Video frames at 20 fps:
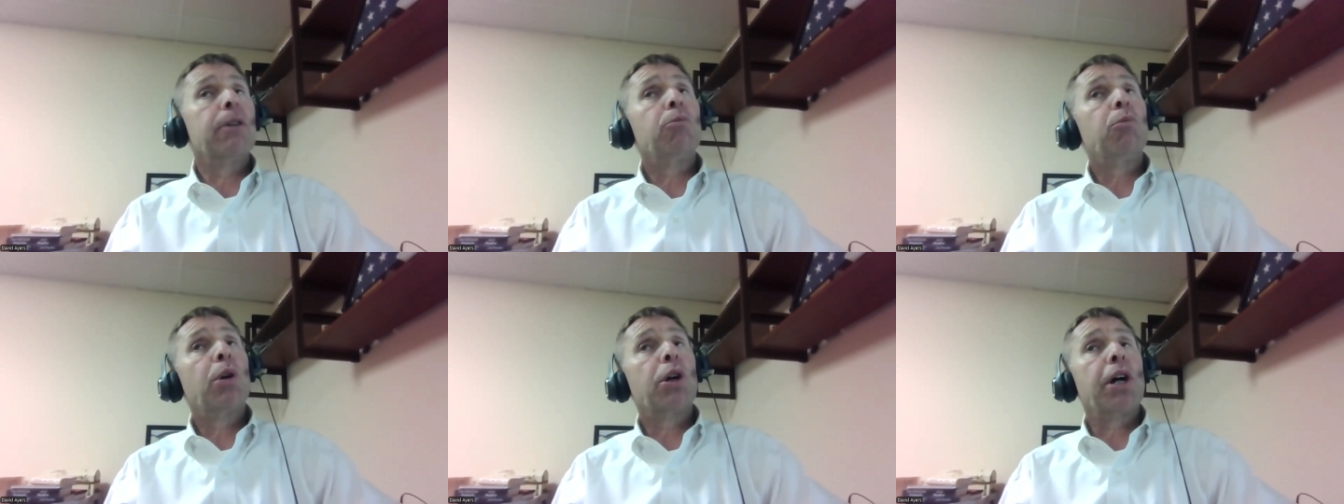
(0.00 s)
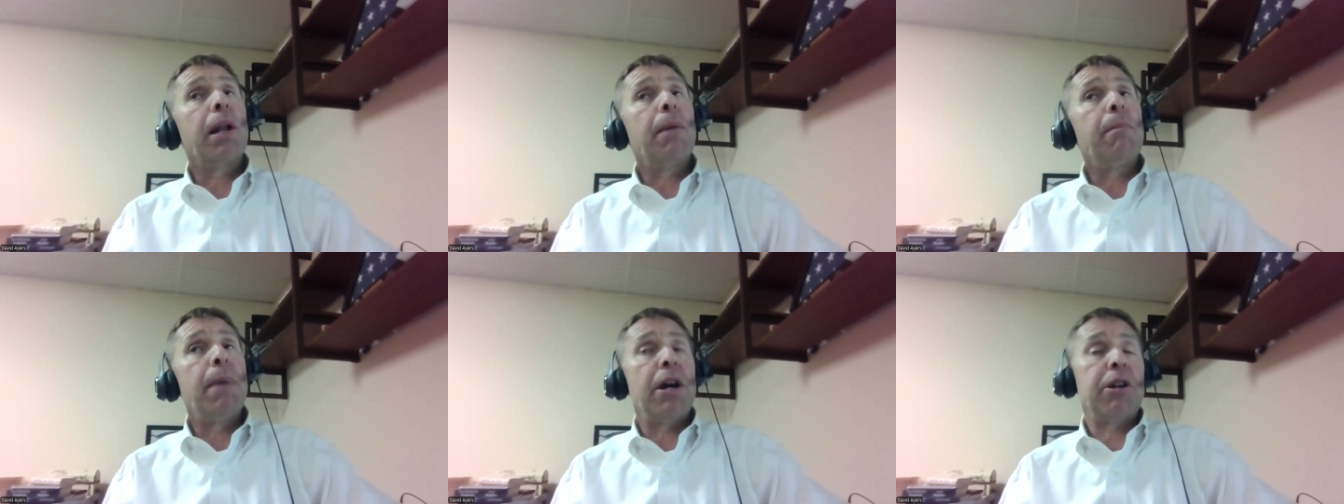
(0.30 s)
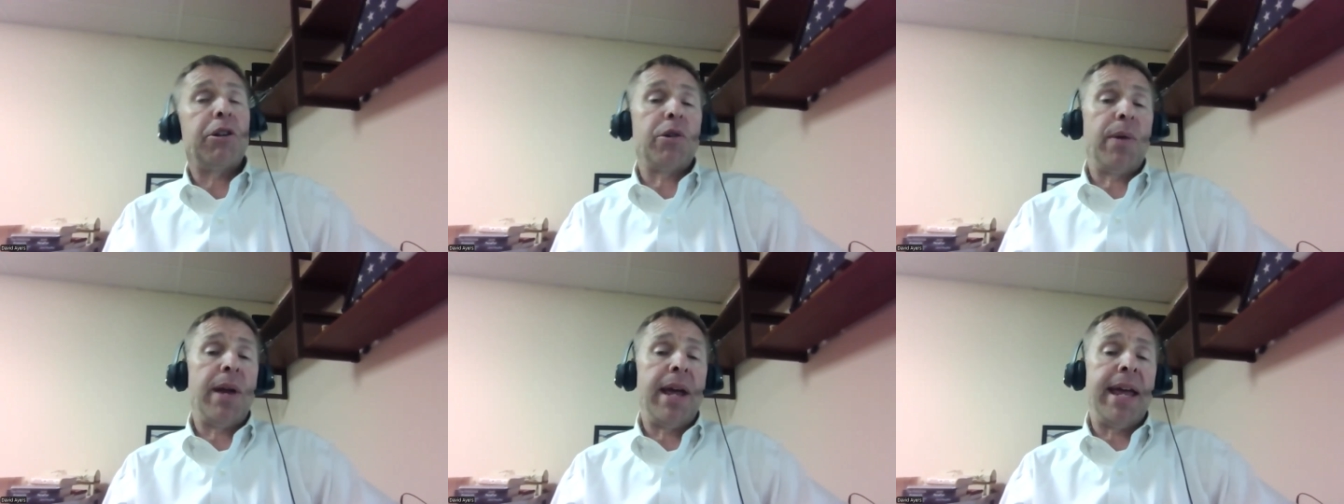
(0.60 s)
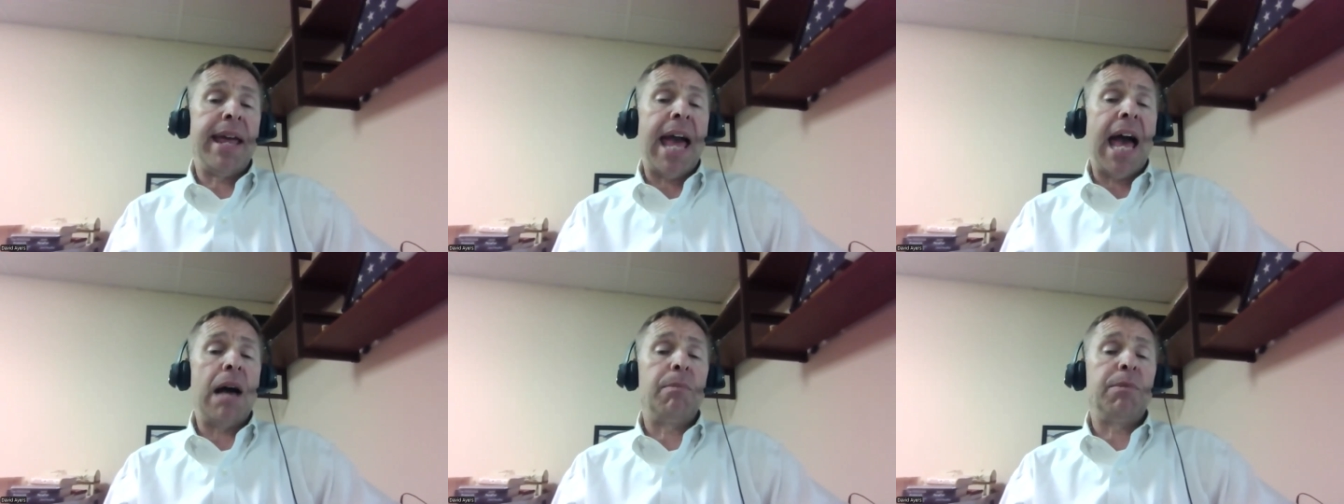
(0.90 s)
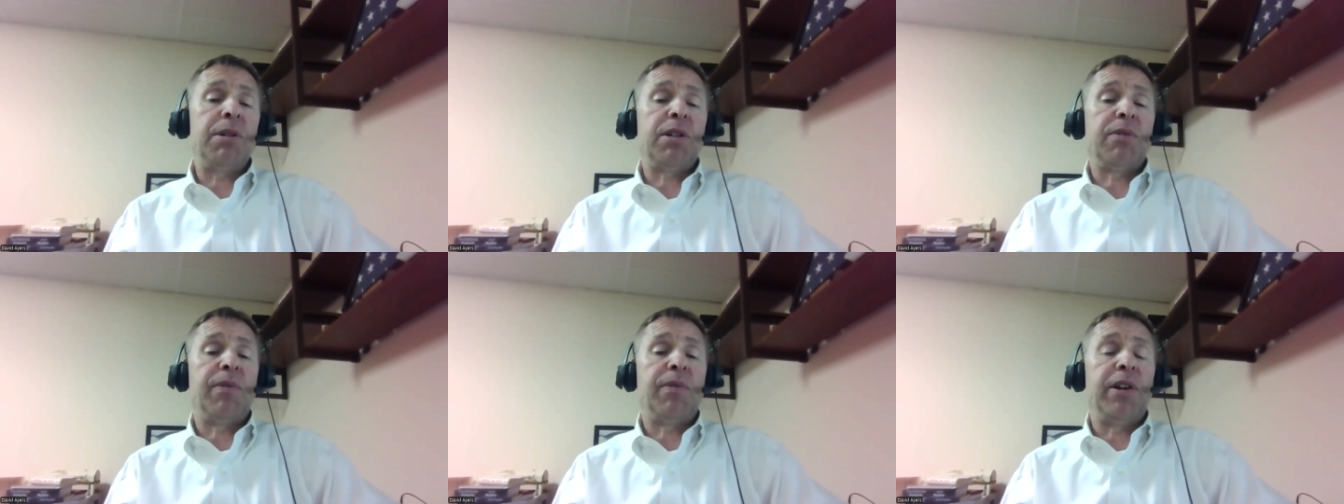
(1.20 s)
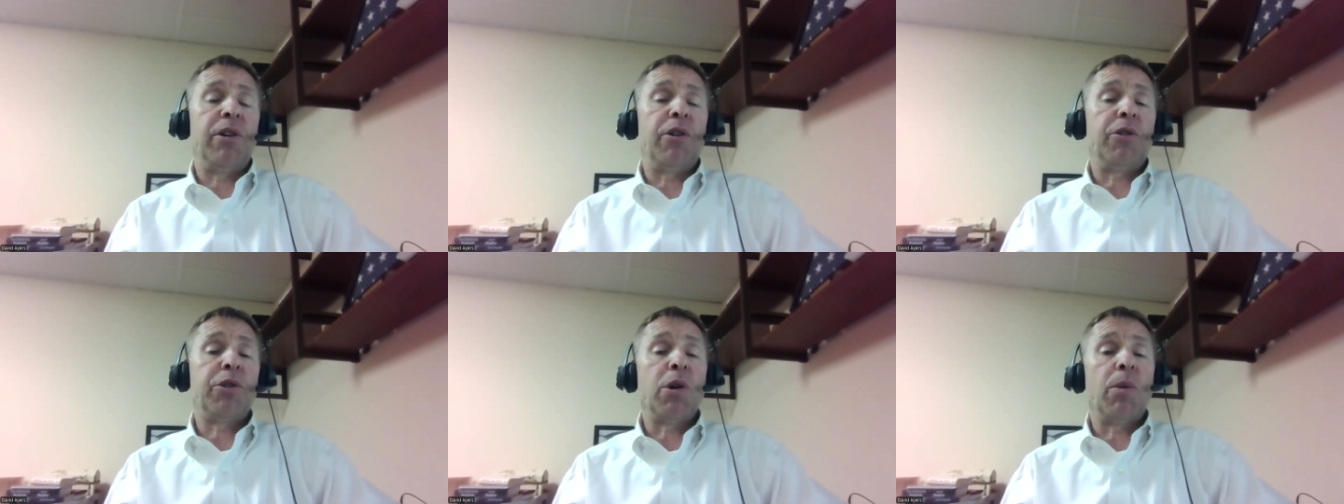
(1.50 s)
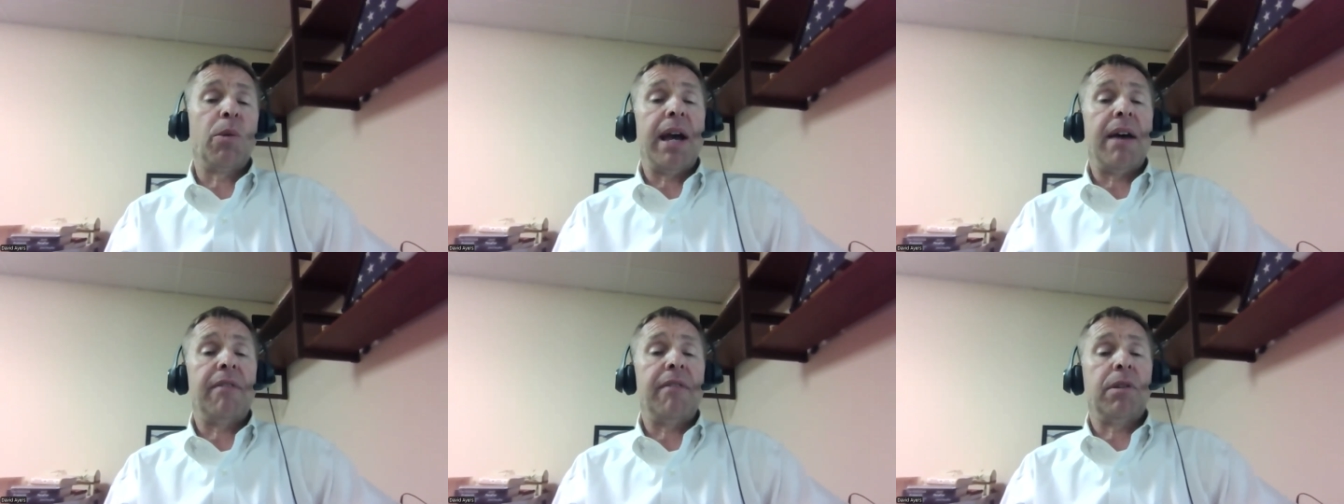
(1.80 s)
we're going to measure a atmosphere, so
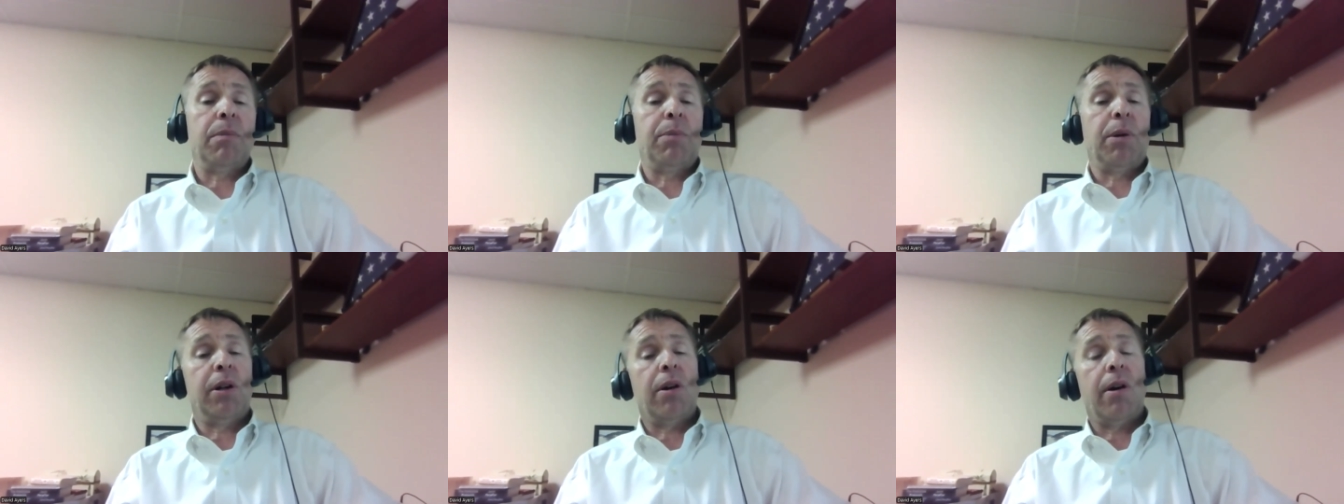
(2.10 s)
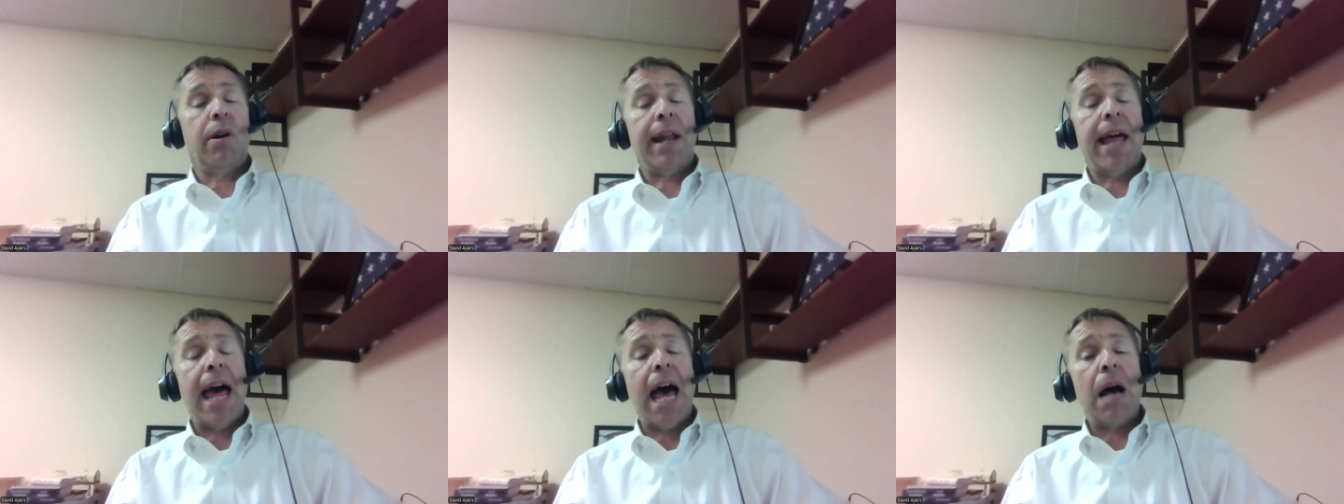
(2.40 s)
we have to put on an